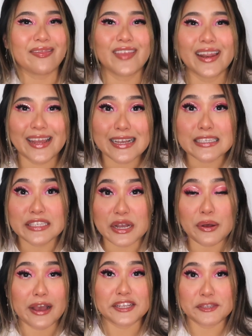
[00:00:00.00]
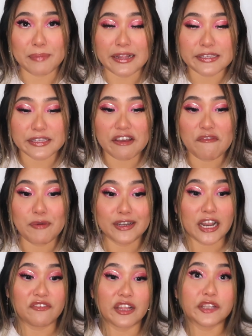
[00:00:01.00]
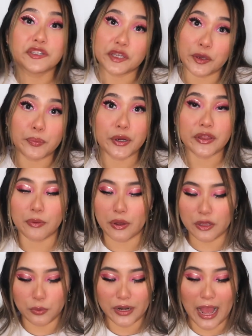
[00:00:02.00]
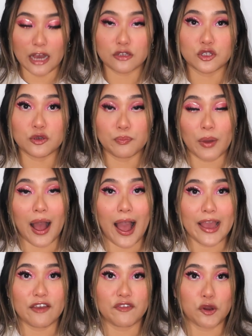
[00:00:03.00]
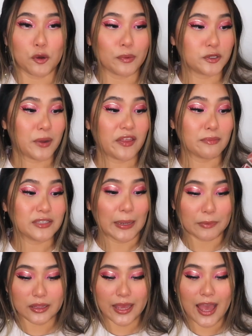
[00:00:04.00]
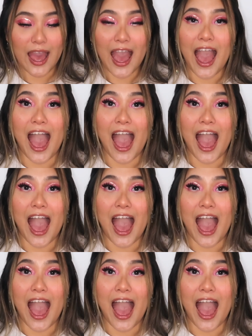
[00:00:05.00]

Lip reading: That is still expensive, but definitely cheaper than what you would actually buy if you were to buy them separately.